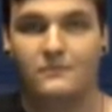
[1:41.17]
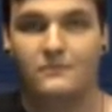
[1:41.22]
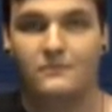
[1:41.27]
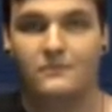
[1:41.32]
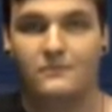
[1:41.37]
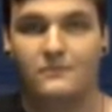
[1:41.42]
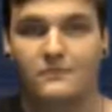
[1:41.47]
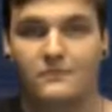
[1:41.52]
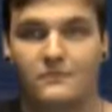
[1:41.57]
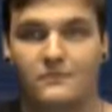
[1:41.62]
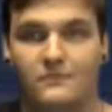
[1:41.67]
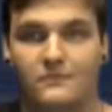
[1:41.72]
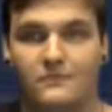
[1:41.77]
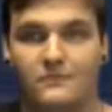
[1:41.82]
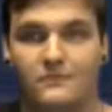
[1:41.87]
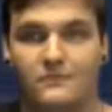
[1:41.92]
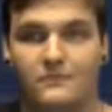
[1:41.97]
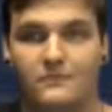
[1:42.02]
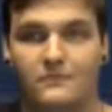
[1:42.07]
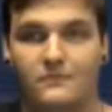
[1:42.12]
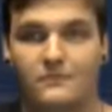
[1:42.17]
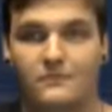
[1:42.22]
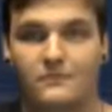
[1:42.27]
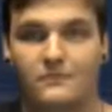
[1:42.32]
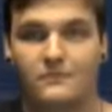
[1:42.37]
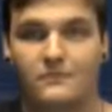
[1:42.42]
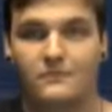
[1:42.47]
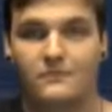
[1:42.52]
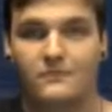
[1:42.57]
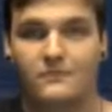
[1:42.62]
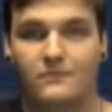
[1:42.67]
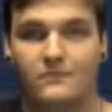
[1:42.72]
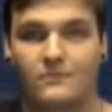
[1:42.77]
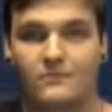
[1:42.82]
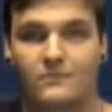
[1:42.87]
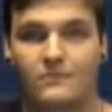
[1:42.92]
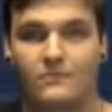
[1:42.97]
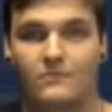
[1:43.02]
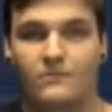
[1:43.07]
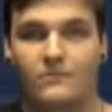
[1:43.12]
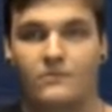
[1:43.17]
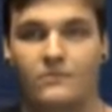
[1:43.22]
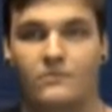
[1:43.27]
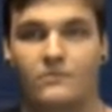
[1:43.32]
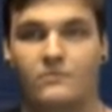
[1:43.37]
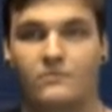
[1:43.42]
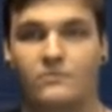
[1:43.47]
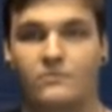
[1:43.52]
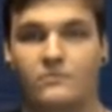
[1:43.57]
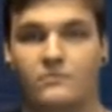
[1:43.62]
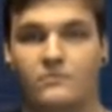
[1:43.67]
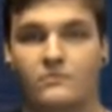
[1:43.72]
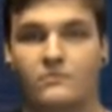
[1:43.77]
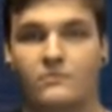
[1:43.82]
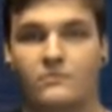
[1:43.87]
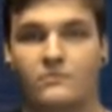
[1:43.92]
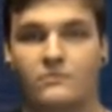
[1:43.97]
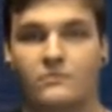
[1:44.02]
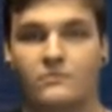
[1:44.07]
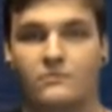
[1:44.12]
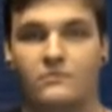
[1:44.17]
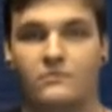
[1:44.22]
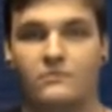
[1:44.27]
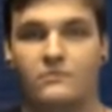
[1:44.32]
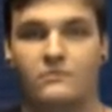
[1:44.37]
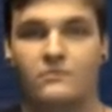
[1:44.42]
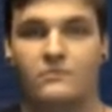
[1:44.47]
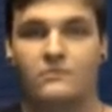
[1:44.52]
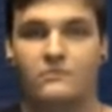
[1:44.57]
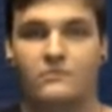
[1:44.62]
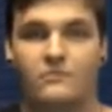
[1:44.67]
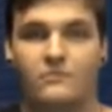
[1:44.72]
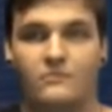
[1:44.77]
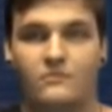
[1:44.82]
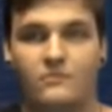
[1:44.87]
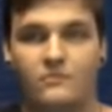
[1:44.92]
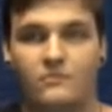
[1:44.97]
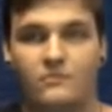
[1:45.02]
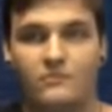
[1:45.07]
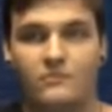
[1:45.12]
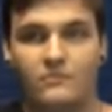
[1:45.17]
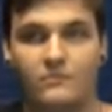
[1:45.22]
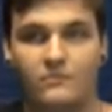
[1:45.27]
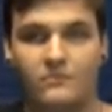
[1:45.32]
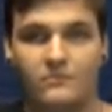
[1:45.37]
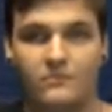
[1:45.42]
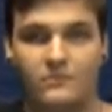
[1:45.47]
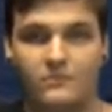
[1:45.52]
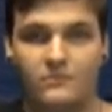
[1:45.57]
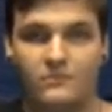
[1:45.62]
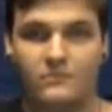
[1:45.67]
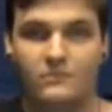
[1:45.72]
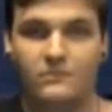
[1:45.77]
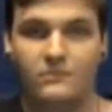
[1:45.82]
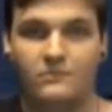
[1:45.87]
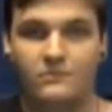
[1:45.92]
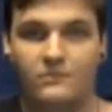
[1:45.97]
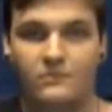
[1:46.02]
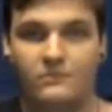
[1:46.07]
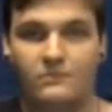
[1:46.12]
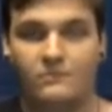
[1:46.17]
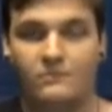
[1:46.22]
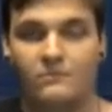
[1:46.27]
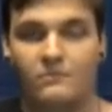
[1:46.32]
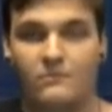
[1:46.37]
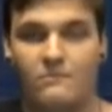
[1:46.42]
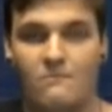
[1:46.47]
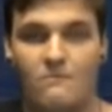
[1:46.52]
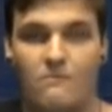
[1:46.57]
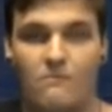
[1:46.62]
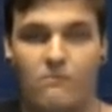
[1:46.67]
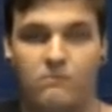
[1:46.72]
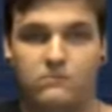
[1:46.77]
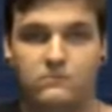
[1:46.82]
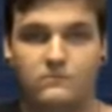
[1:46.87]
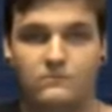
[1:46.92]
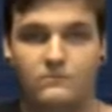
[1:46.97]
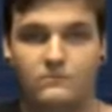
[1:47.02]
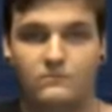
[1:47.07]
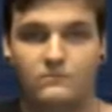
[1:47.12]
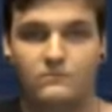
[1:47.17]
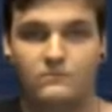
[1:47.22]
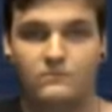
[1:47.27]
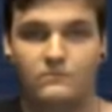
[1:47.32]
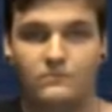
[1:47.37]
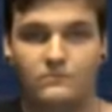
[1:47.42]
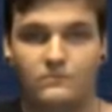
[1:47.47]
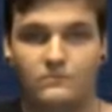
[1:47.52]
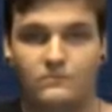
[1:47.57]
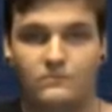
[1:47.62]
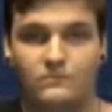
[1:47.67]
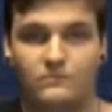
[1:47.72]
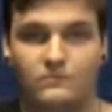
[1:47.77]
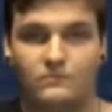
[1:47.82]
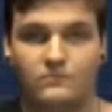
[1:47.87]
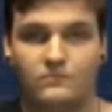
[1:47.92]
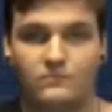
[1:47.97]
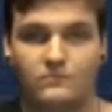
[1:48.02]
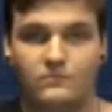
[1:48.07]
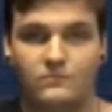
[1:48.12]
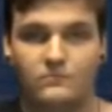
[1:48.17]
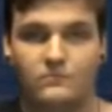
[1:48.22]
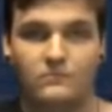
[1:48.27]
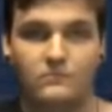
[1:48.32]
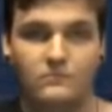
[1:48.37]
This person isn't speaking.